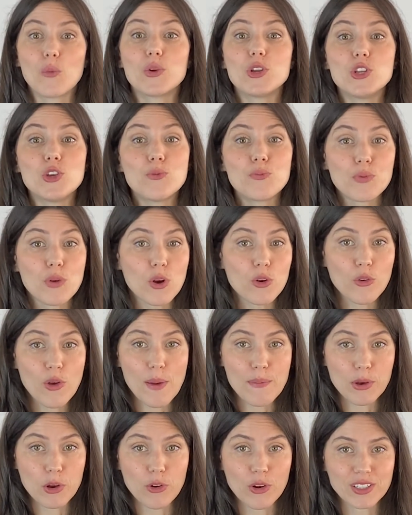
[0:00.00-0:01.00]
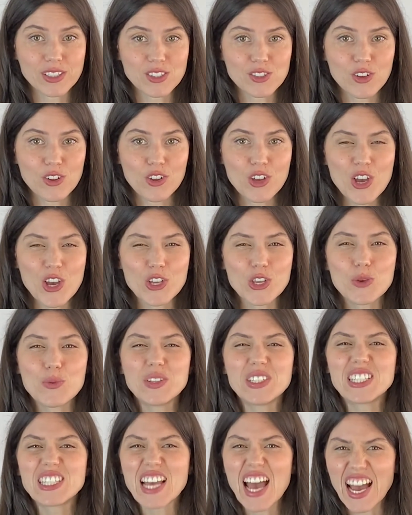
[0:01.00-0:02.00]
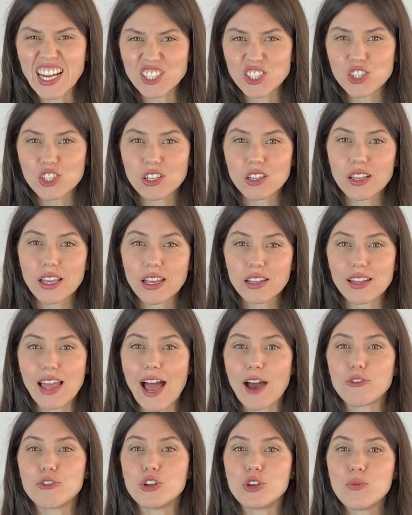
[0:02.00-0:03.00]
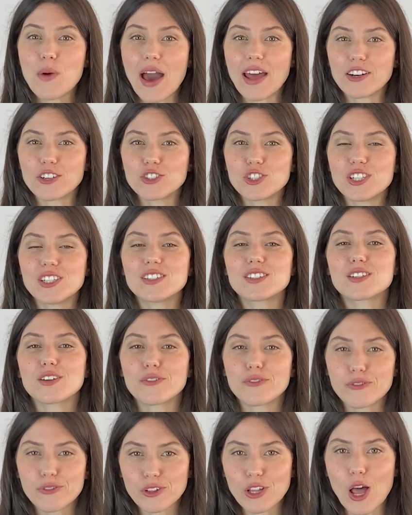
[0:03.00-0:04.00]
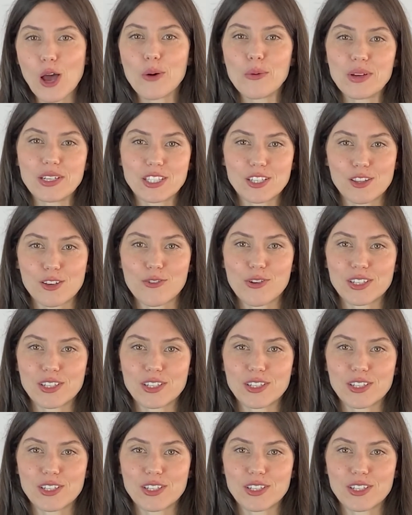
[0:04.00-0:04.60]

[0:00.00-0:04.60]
When you program a crystal, you intentionally allow new energies to flow into the